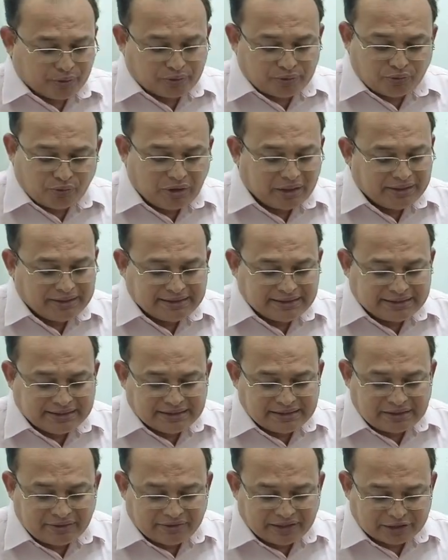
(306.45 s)
What is it is I
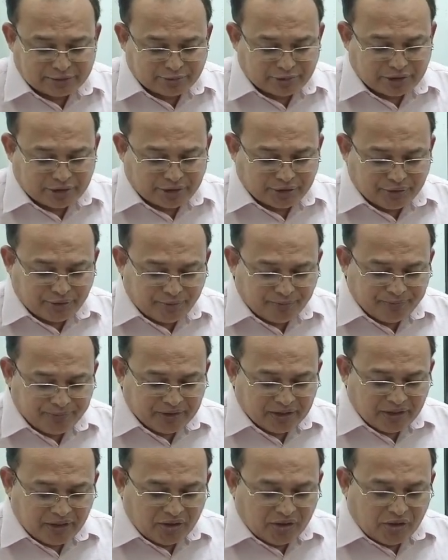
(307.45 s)
will explain to you.
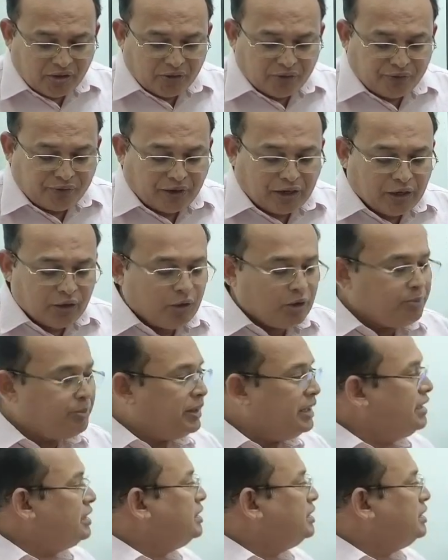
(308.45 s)
Followed by